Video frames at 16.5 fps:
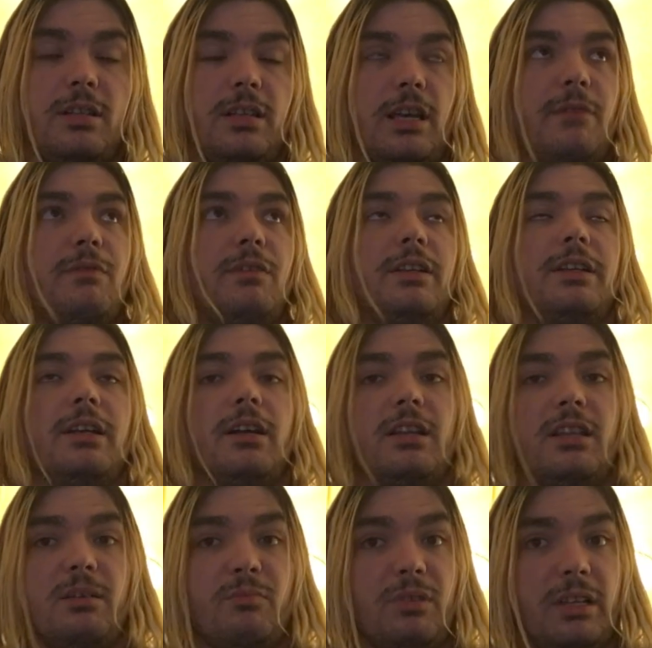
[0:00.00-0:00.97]
Thankfully, none of
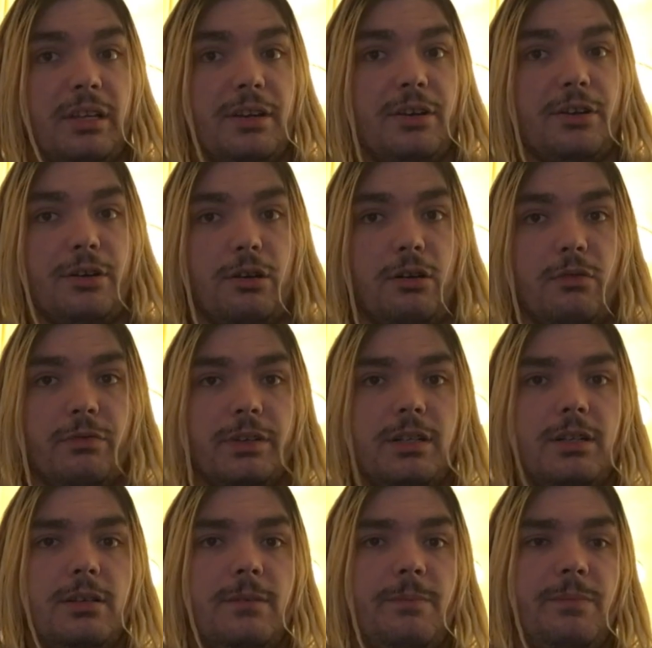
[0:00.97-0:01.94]
them related to
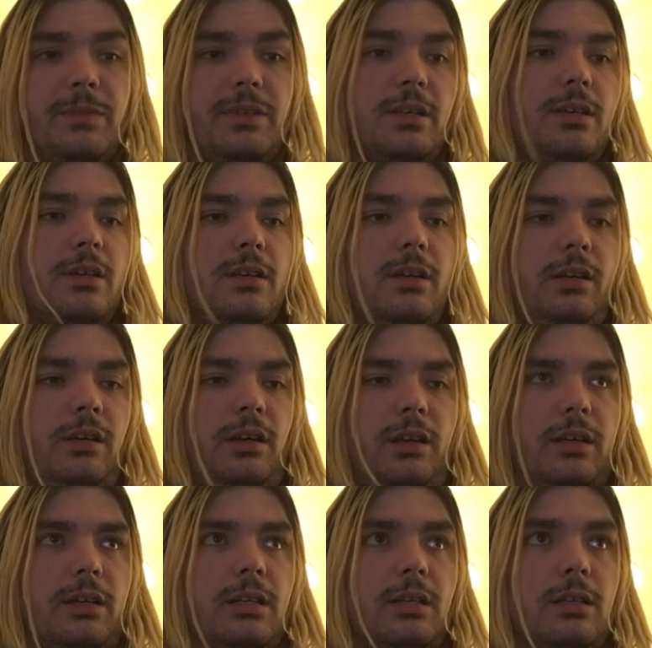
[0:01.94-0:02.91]
COVID.
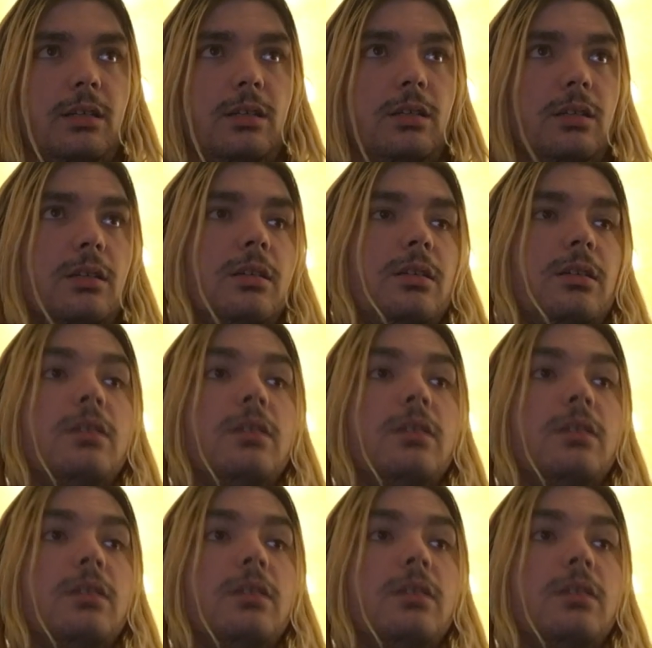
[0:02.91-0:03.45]
Uh,